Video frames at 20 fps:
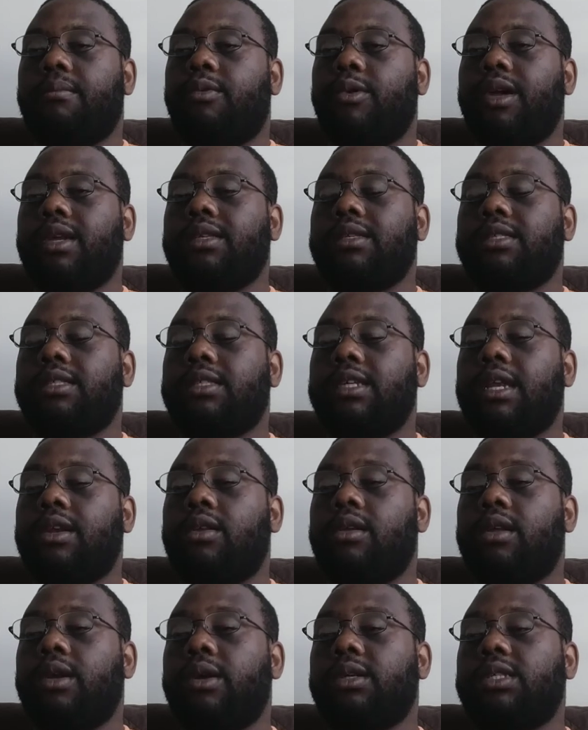bring
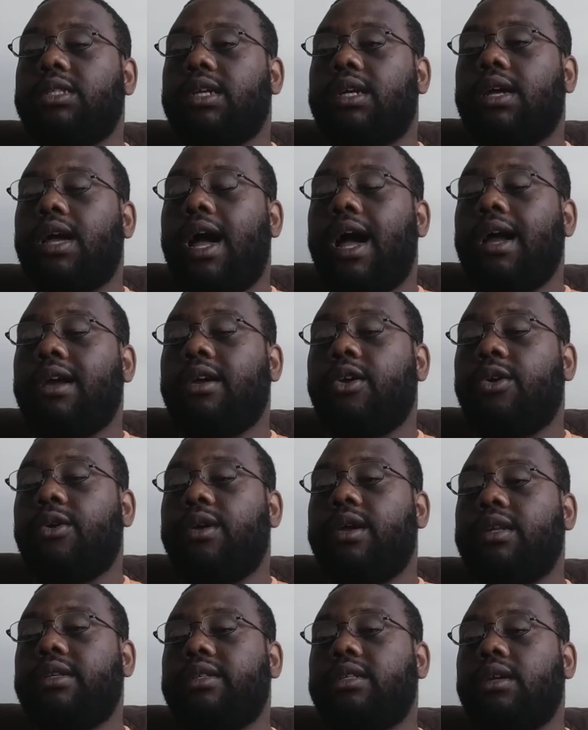settlers to
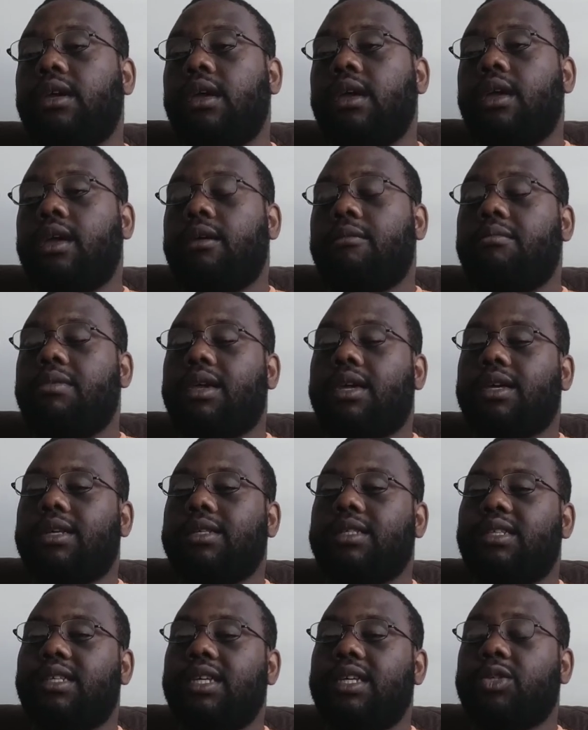conquer it
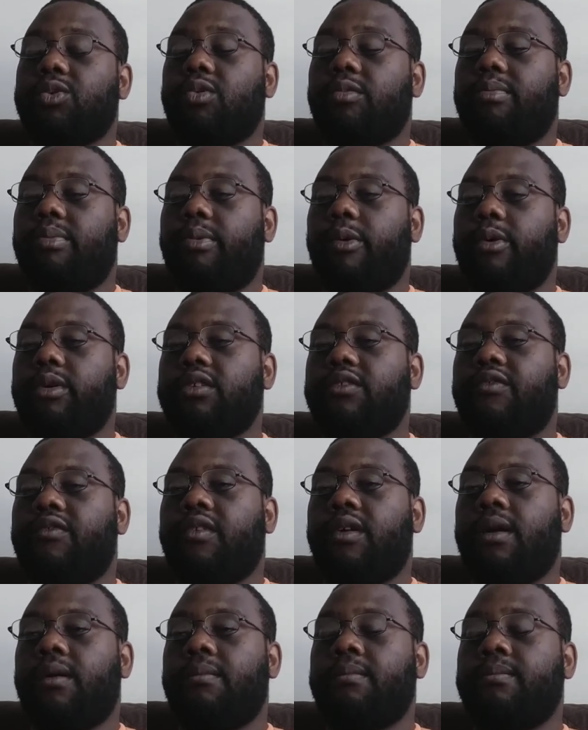because these reports
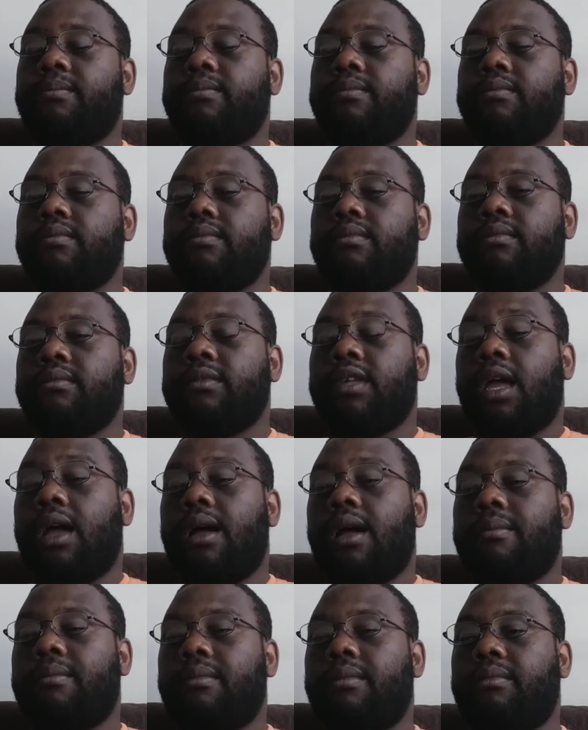from,
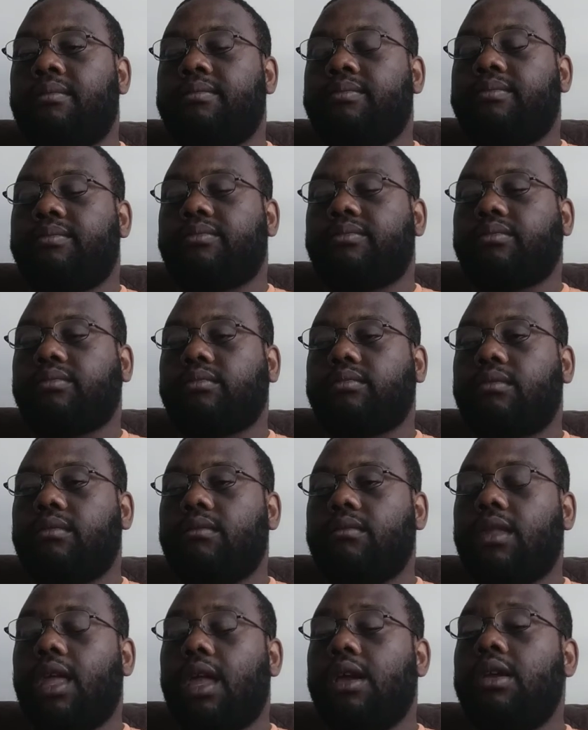um,
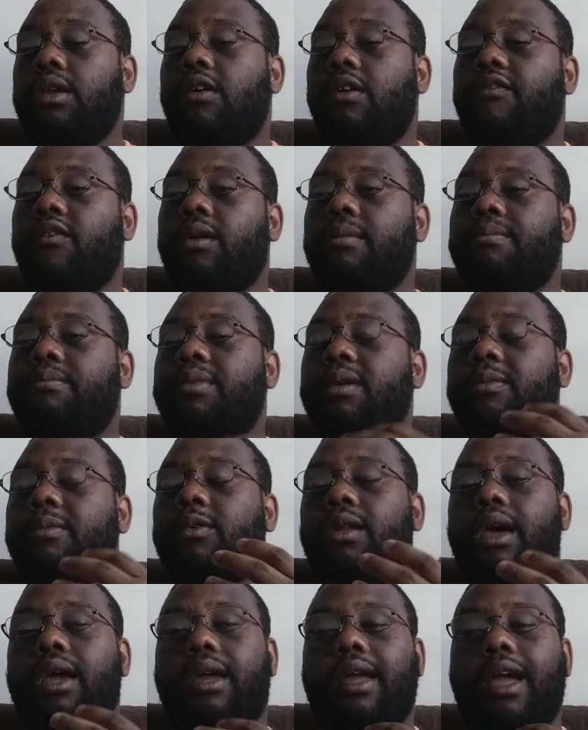you know, from
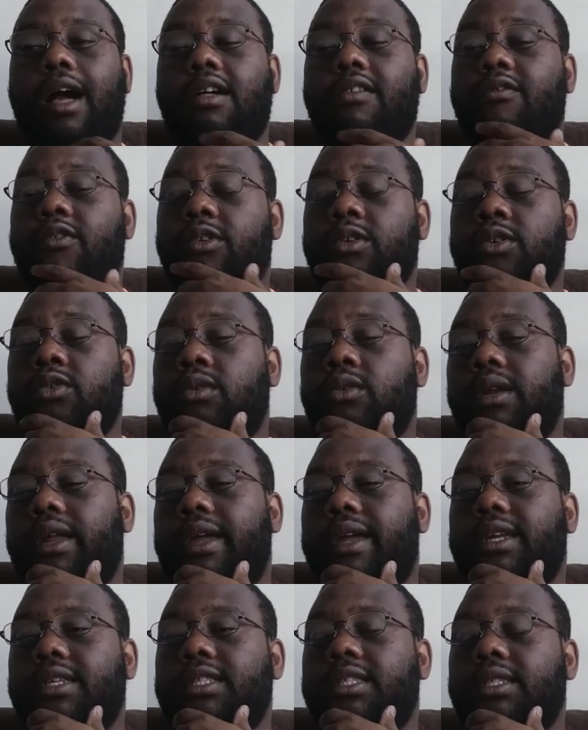people like Alvar
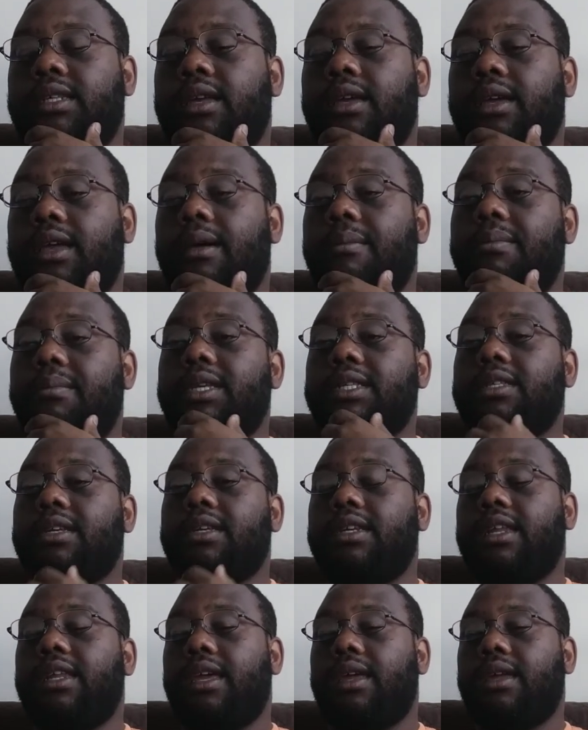Nunez
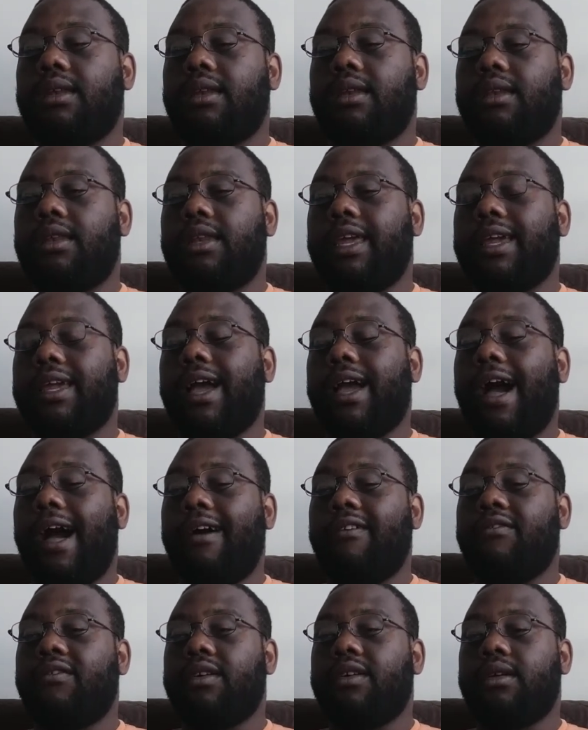Cabeza de, de
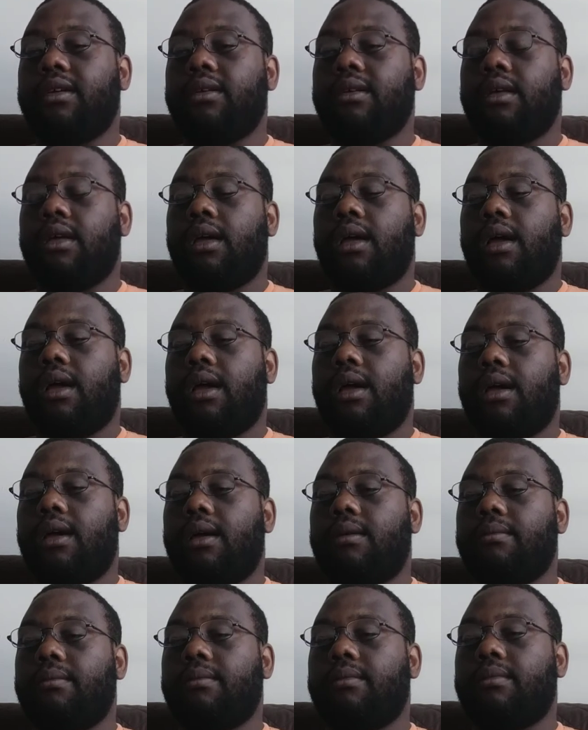Cava,
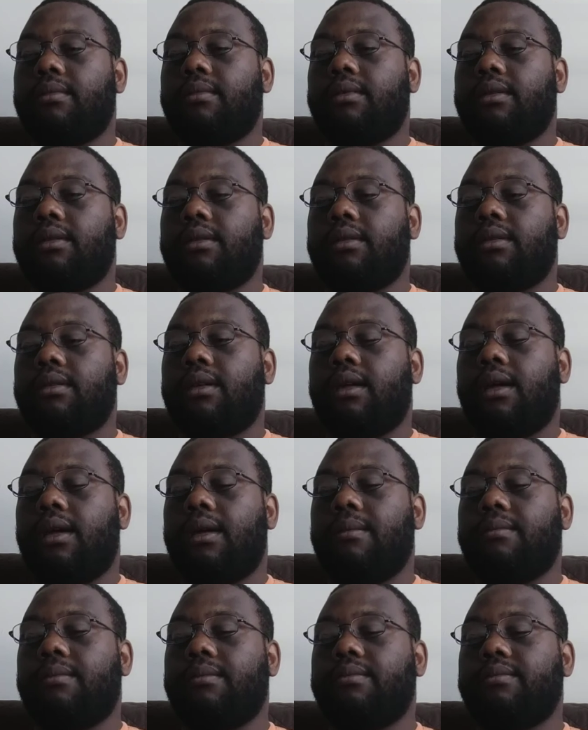um,
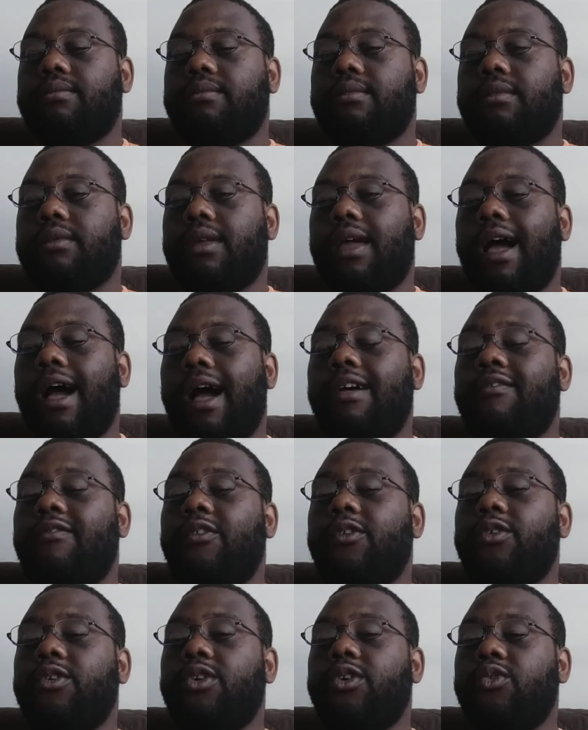um,
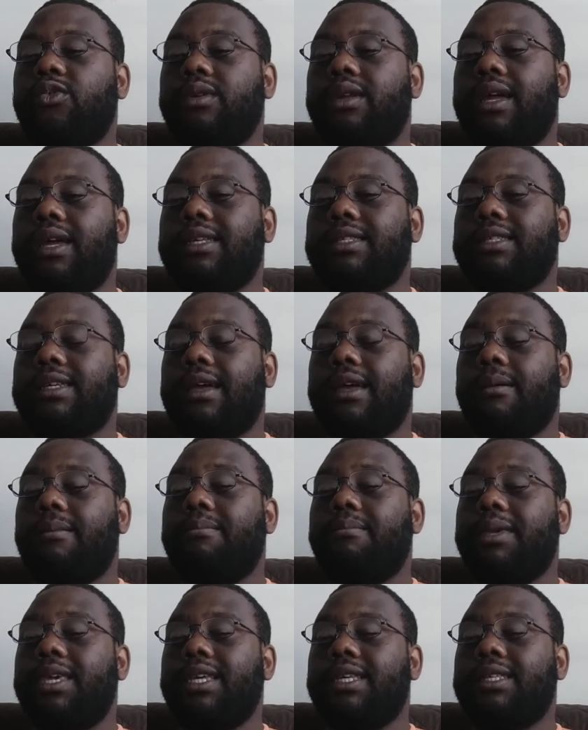Alvar Nunez
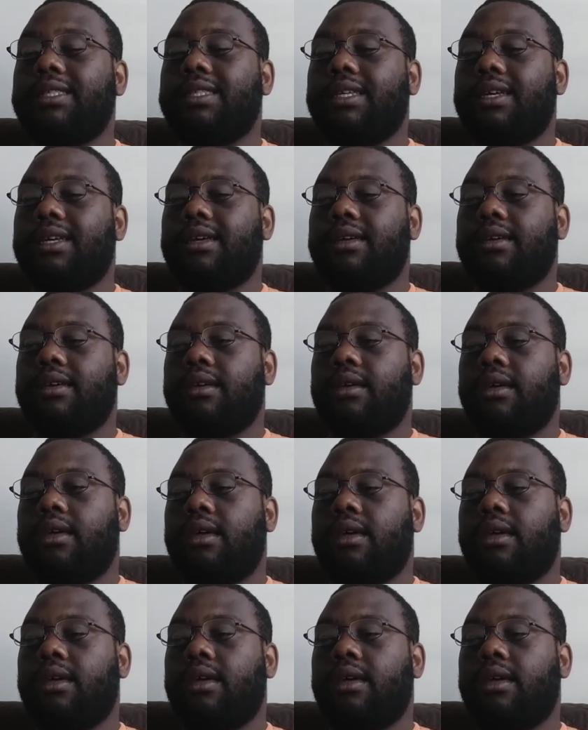Cabeza